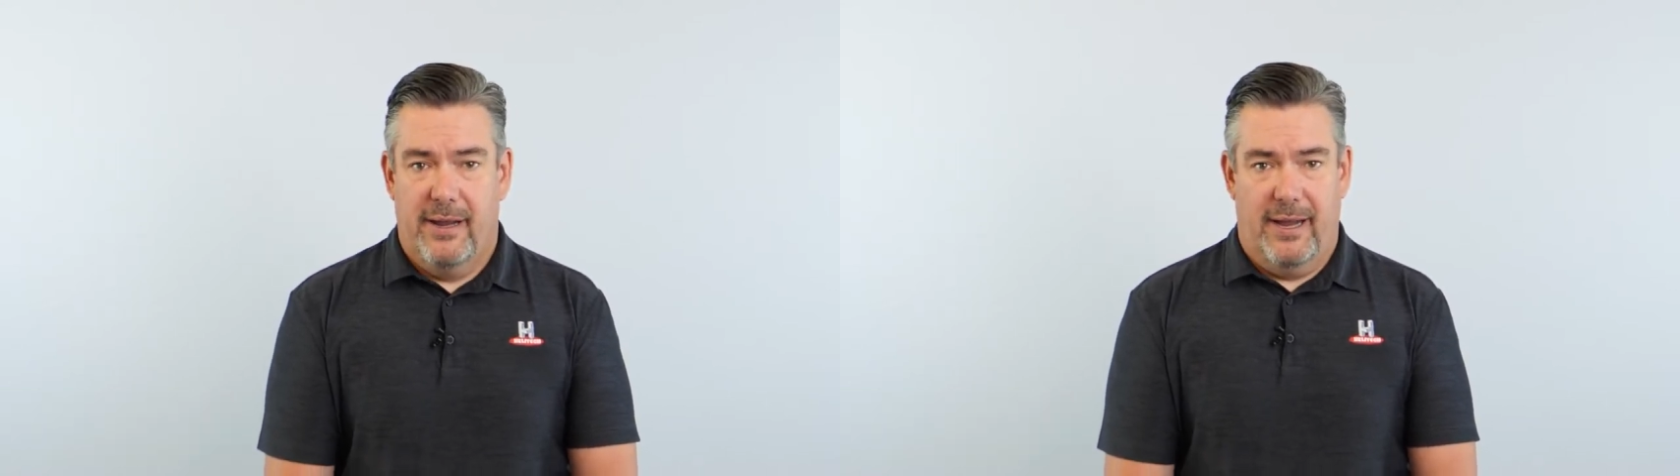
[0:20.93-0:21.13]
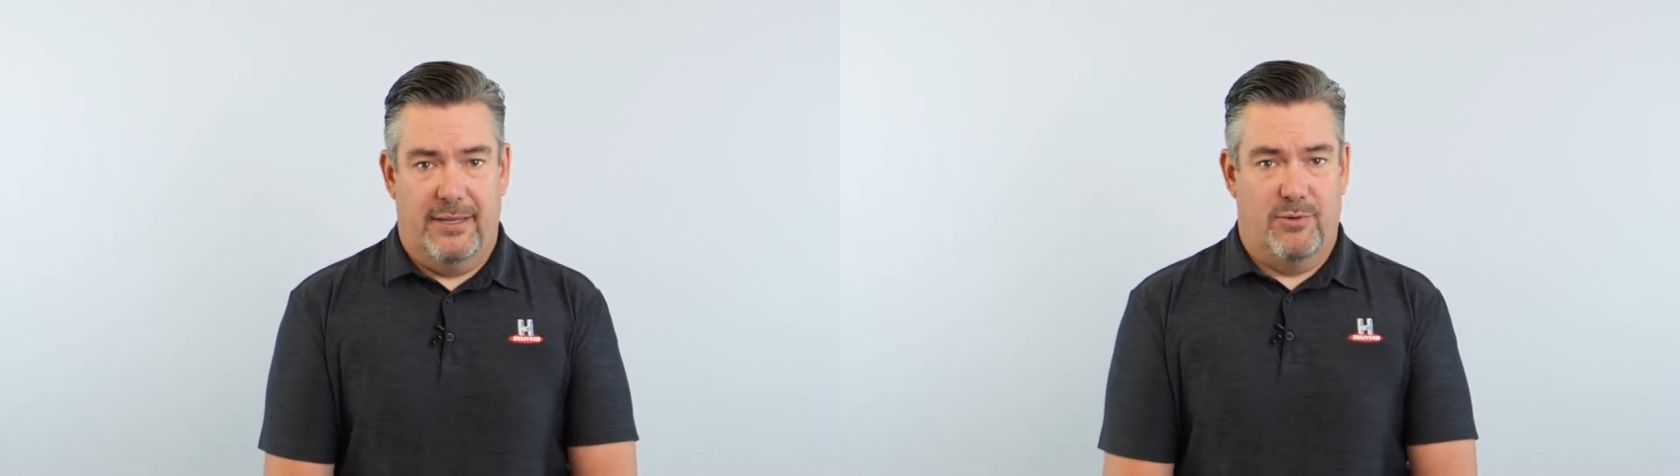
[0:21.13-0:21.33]

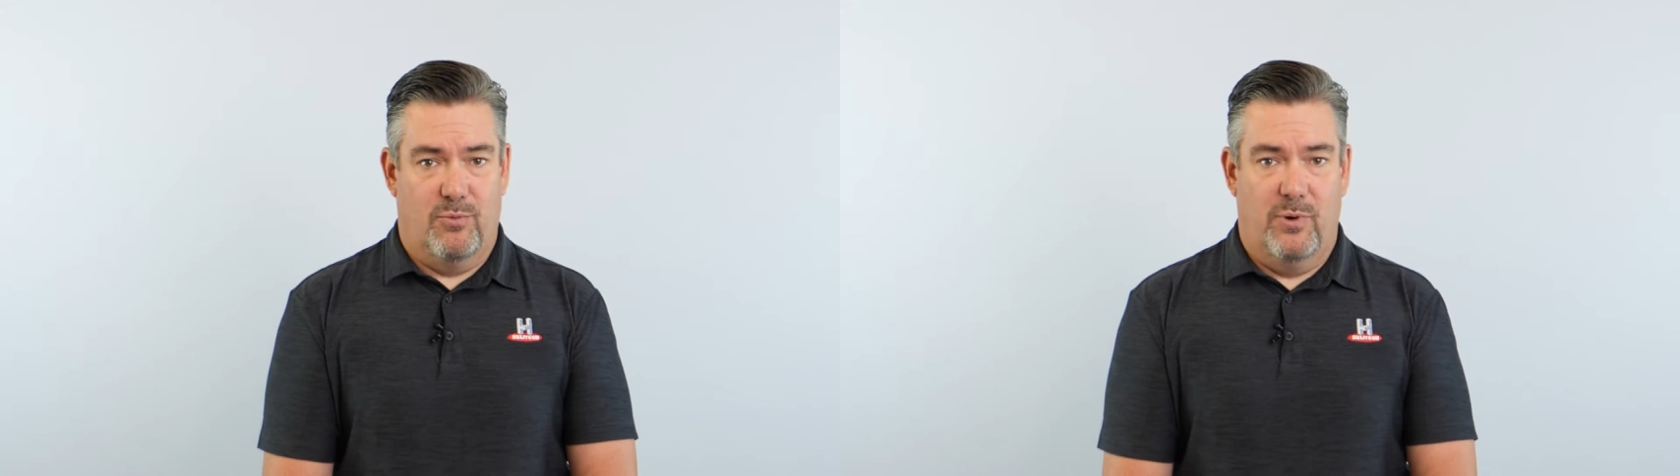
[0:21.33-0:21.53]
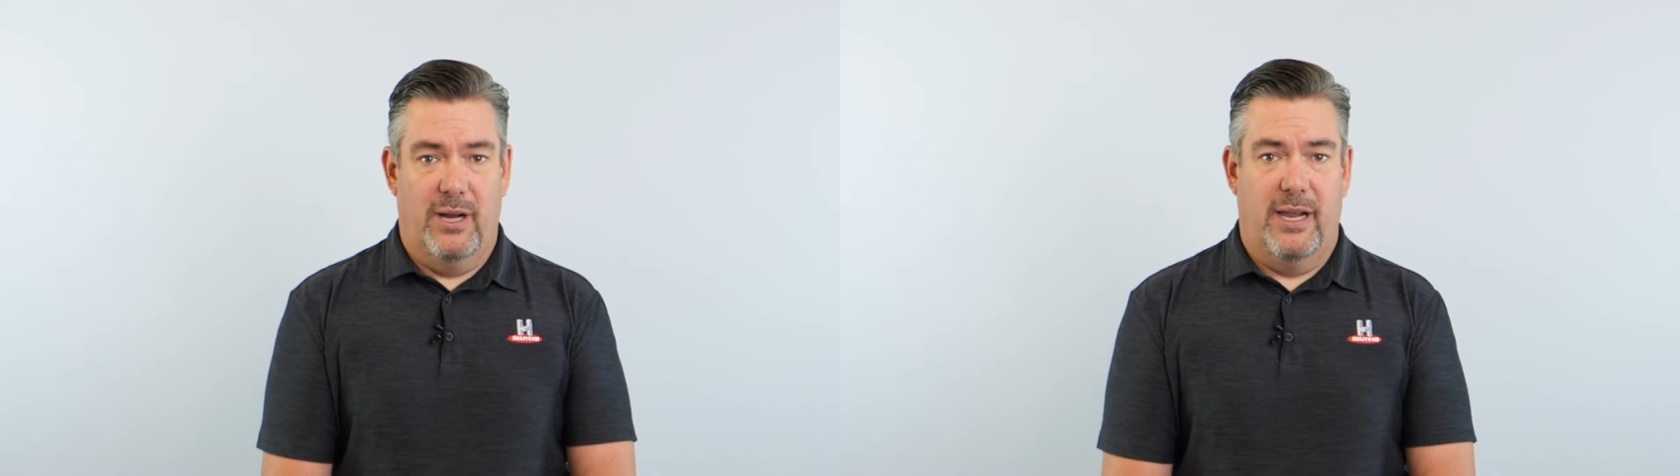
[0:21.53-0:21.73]
It's
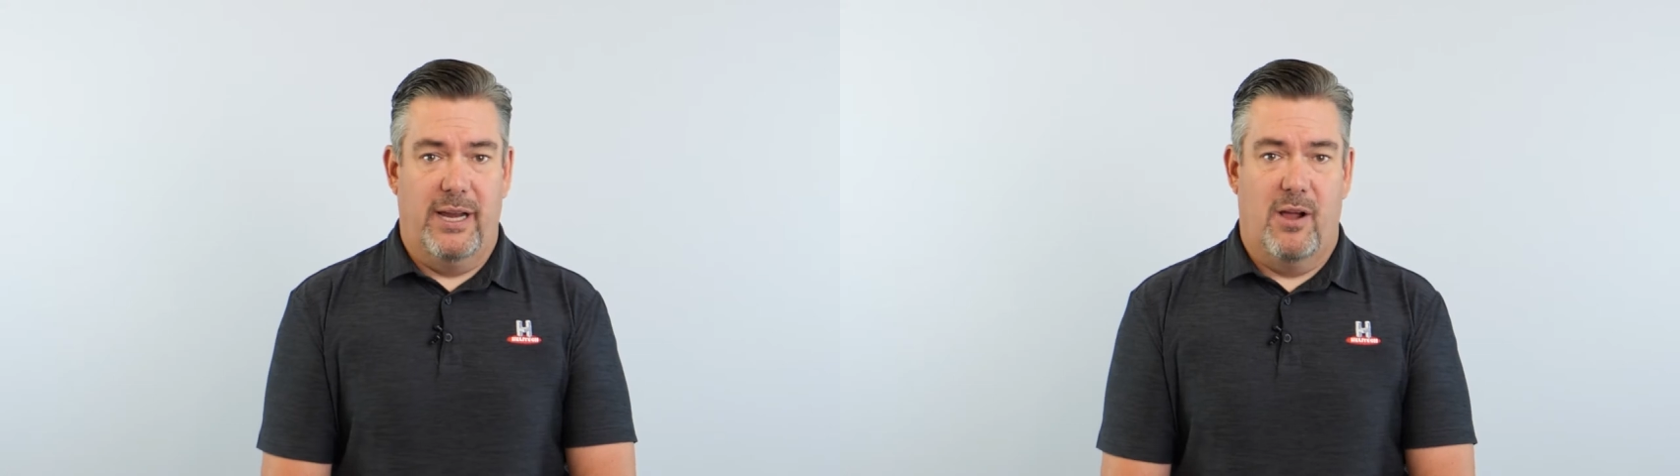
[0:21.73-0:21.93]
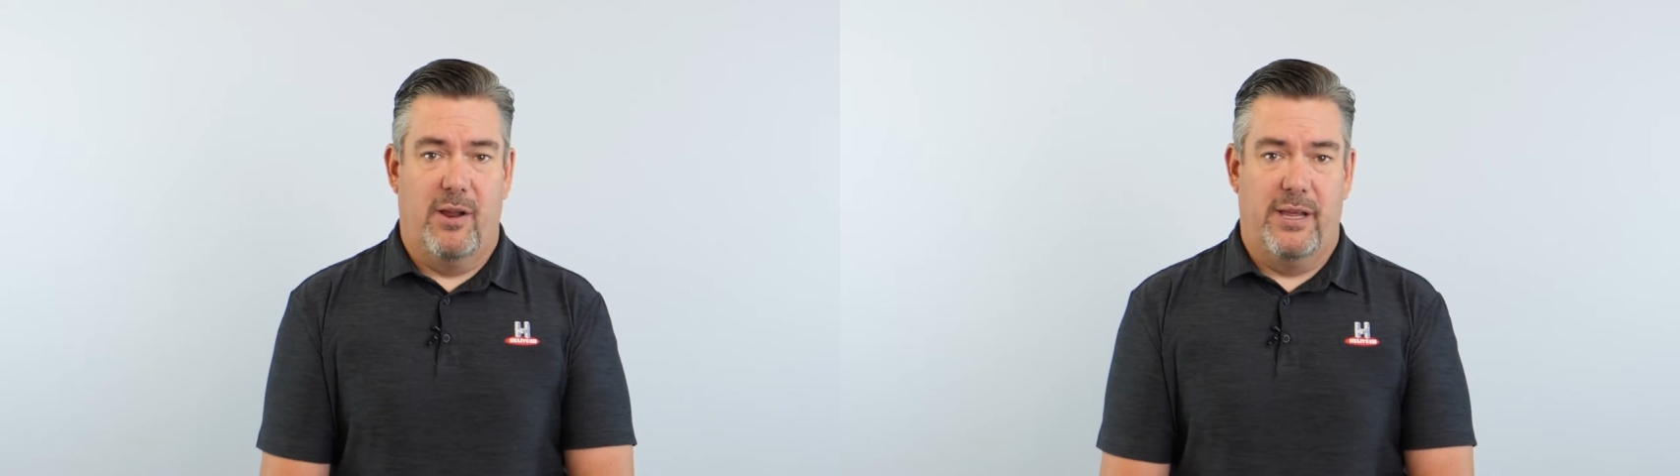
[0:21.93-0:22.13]

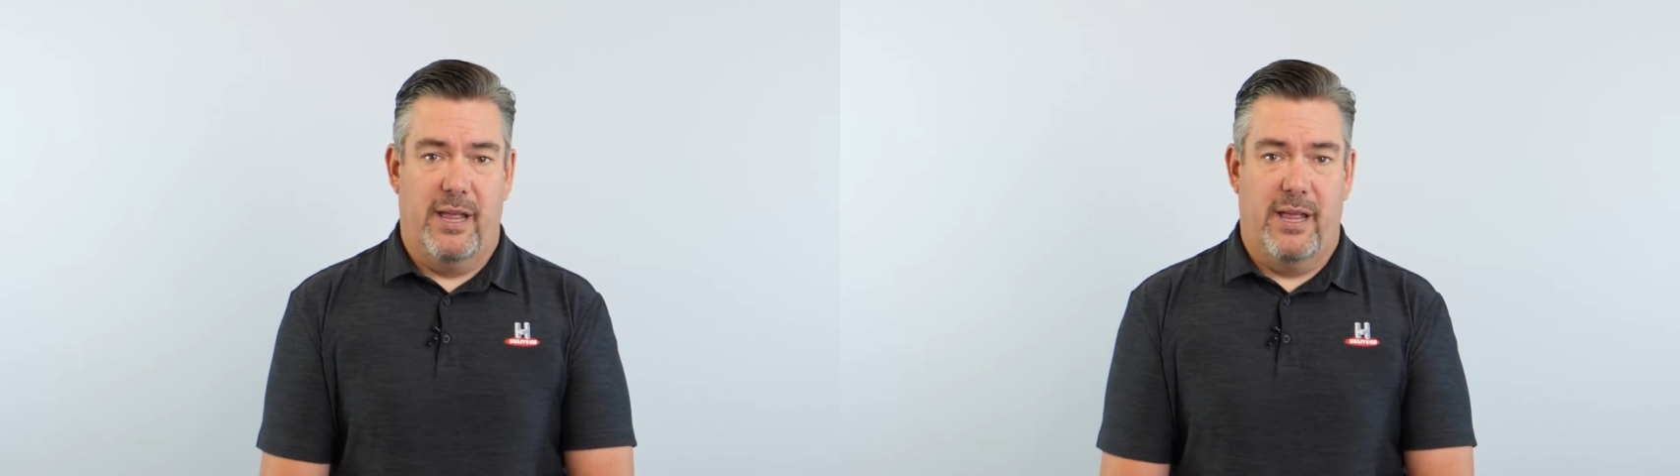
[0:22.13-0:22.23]
really only